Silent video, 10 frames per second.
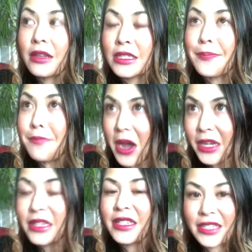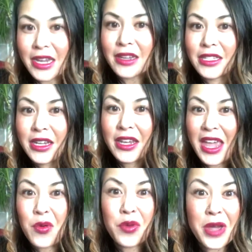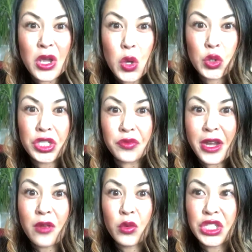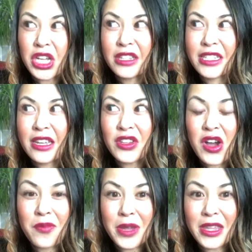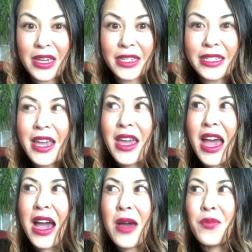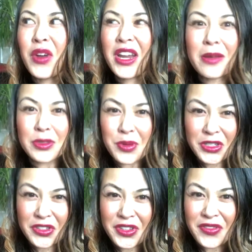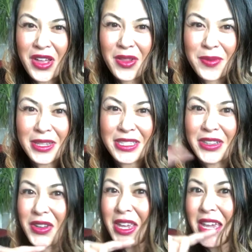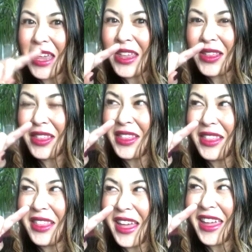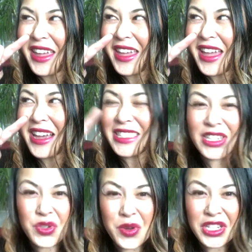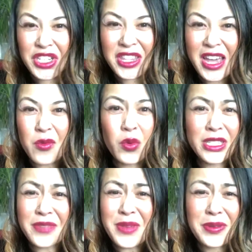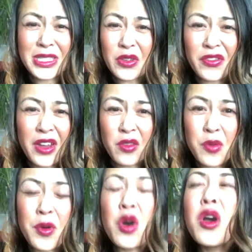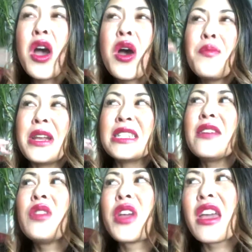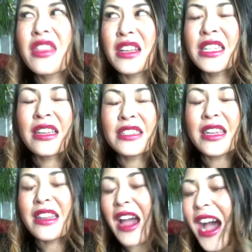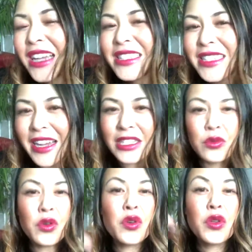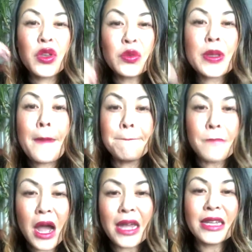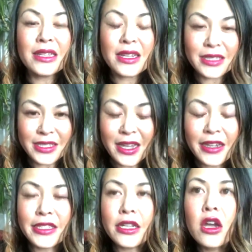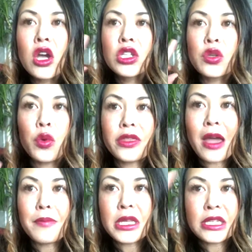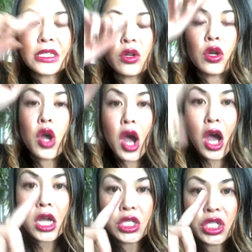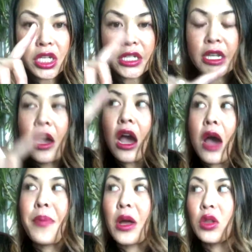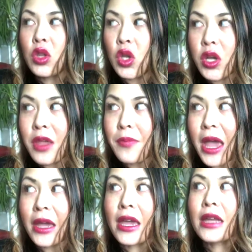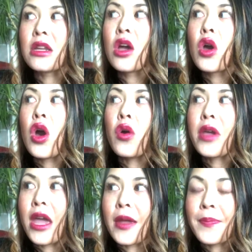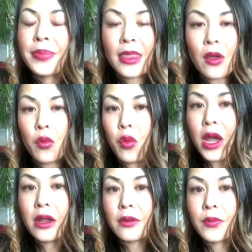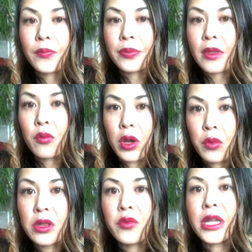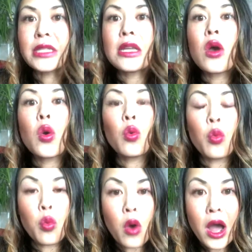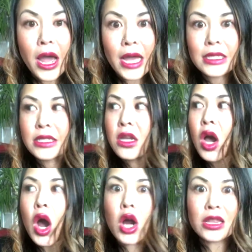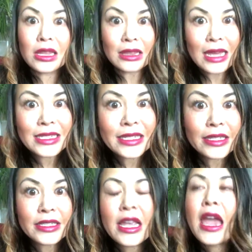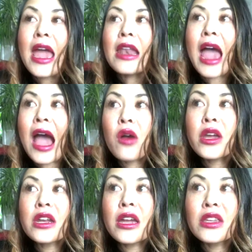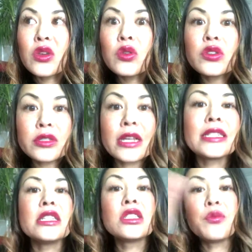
Mindsight. Okay, one of my coaches, Rand Woodshouts, taught me this when it comes to personal development, looking at like a situation that wasn't maybe so favorable, but instead of looking at things as in hindsight, use Mindsight. So what that means is you're conscious about looking back at, okay, what were the wins? What are the lessons, and how can I use those lessons to